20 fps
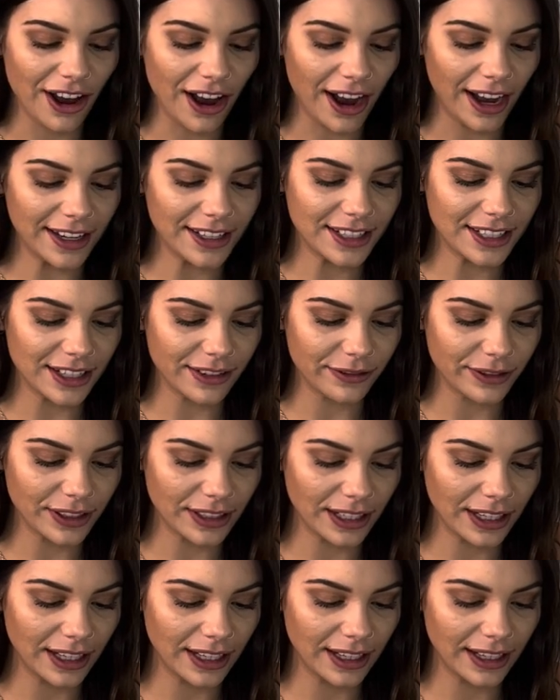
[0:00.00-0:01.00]
I
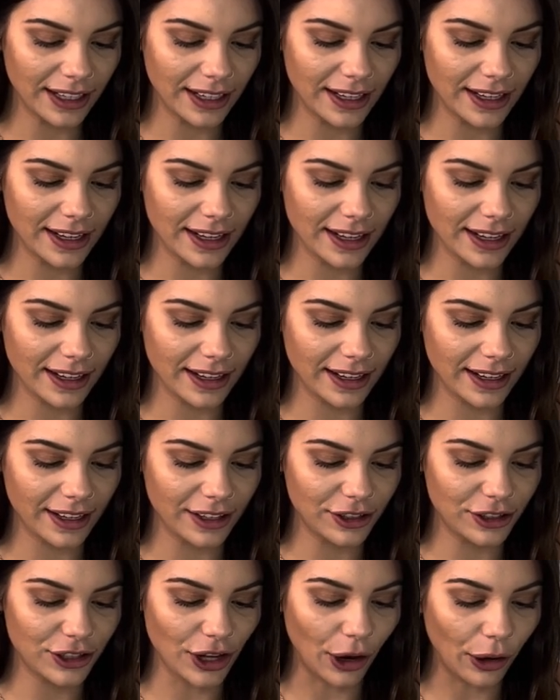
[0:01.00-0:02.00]
definitely
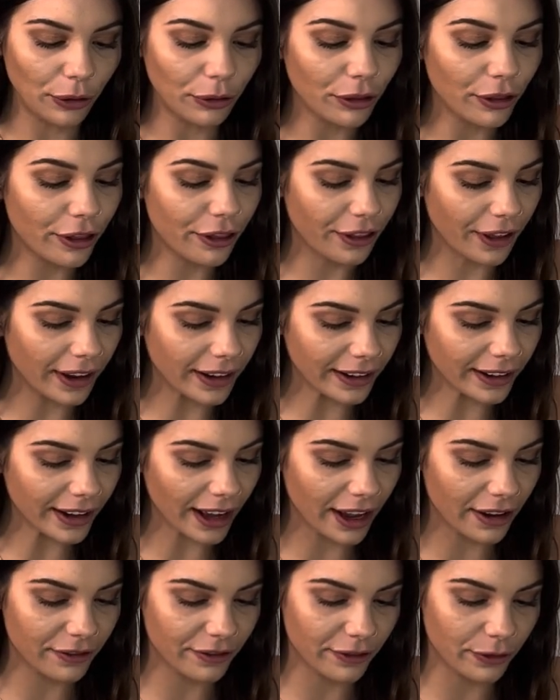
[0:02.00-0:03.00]
don't think,
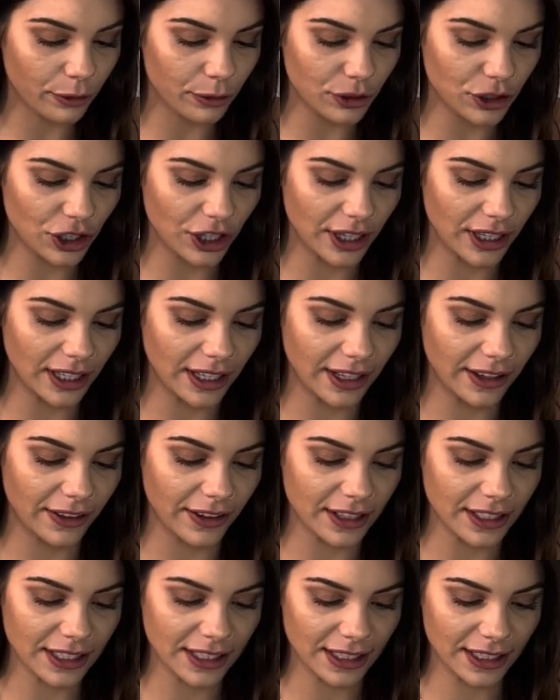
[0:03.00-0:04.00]
unfortunately,
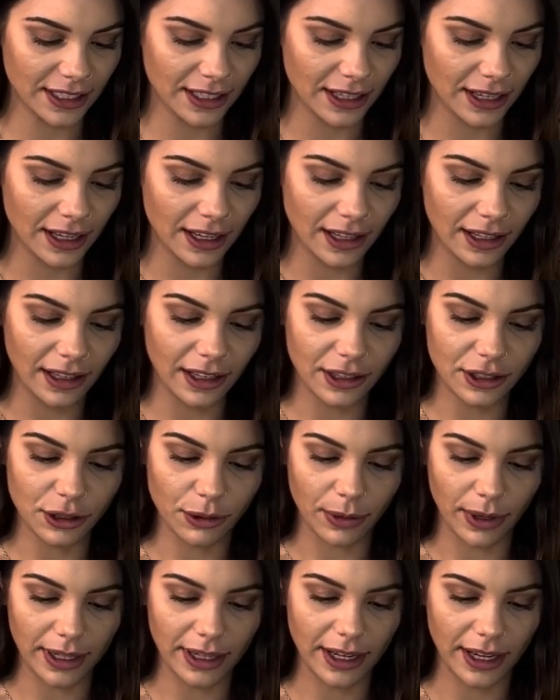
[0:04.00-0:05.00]
this little
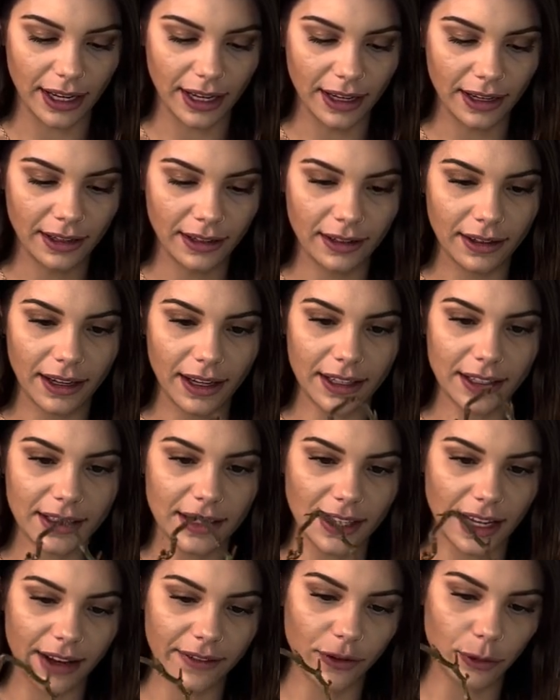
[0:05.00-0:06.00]
one here is
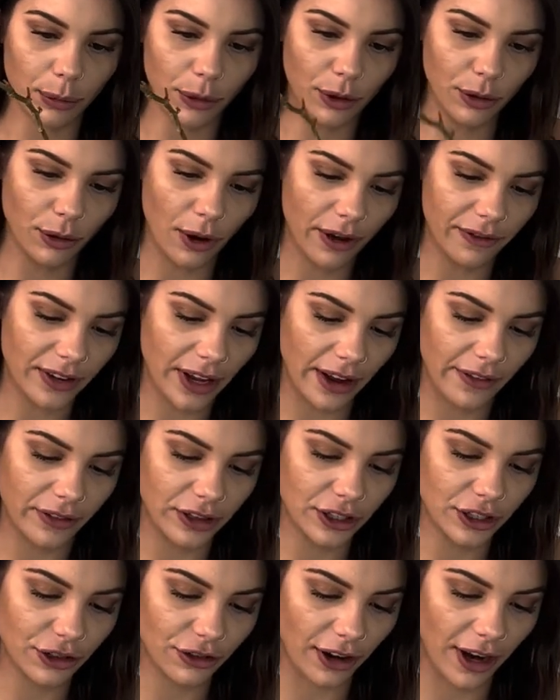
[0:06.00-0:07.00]
savable. I've gave it a
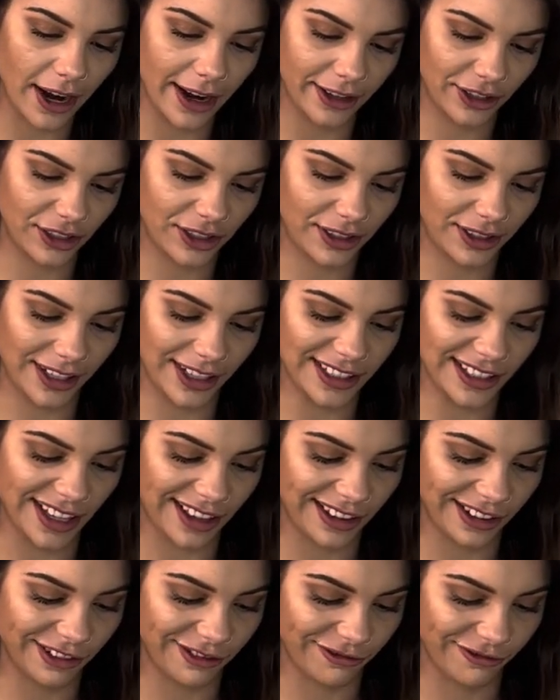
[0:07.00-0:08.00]
scratch. There's
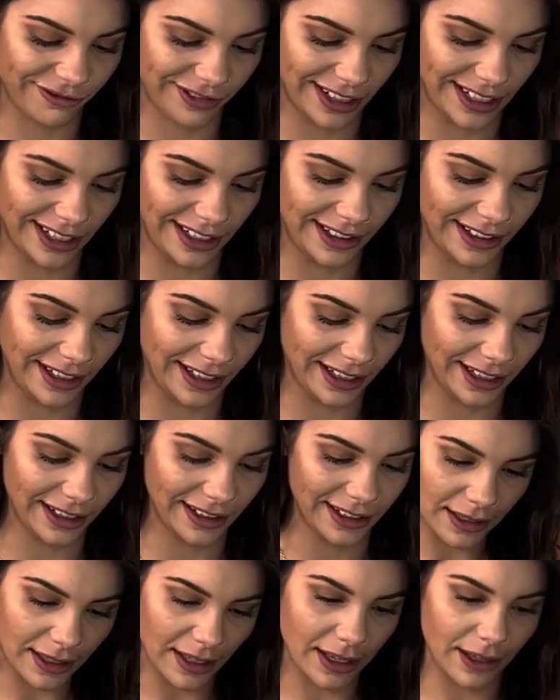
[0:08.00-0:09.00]
nothing really there.
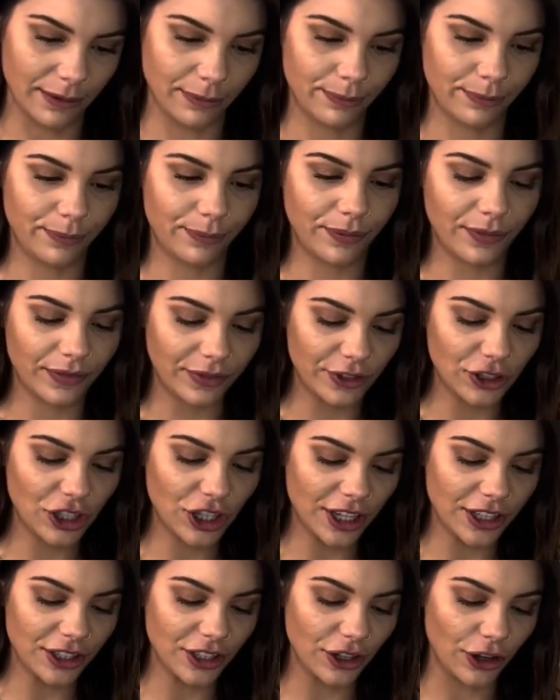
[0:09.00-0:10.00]
Yeah,
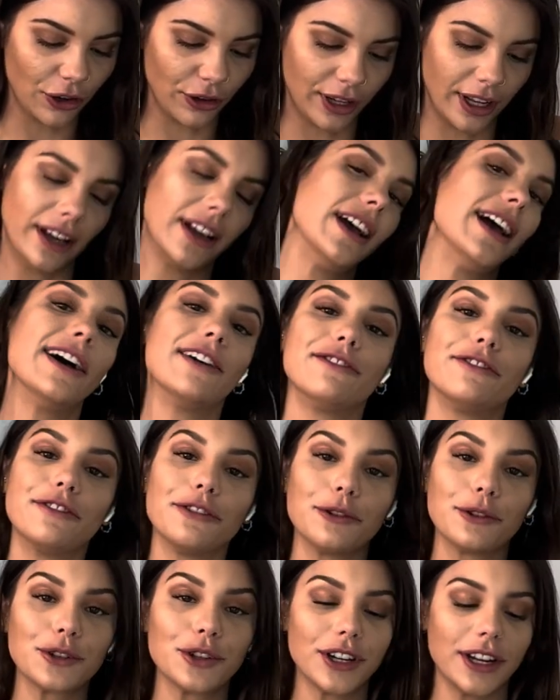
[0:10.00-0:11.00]
she's a goner,
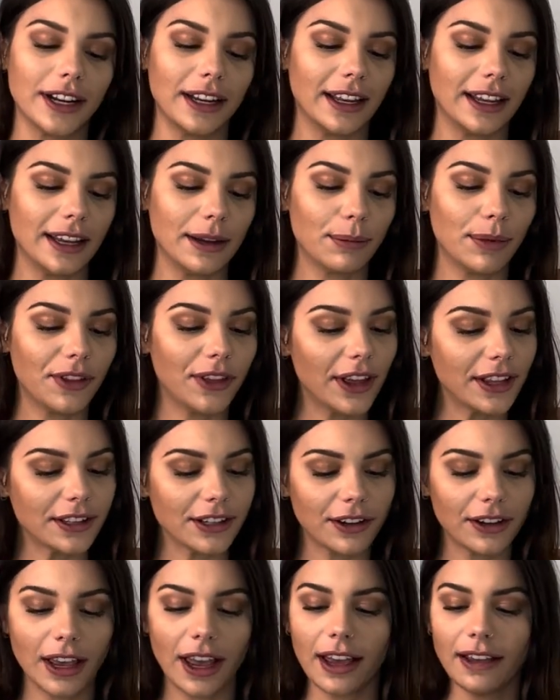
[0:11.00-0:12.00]
unfortunately, but that's
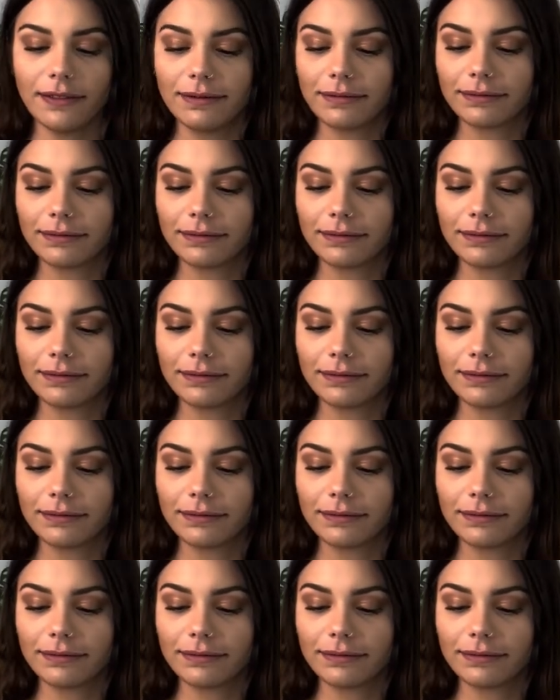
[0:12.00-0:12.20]
okay.